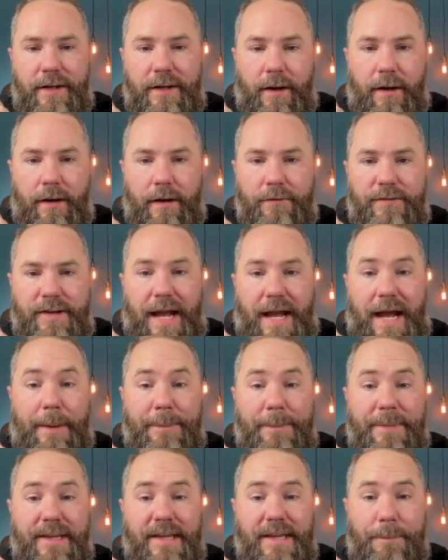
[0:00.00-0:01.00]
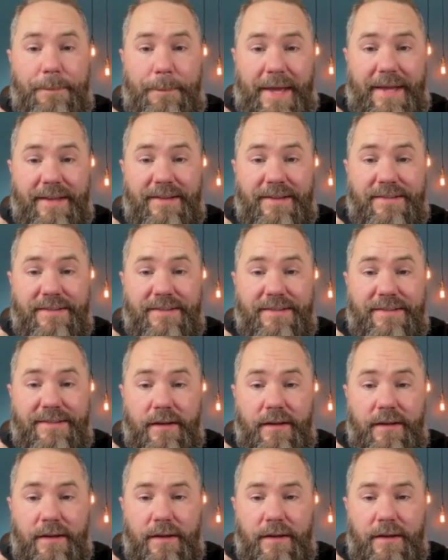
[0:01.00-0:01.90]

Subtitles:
of copying and pasting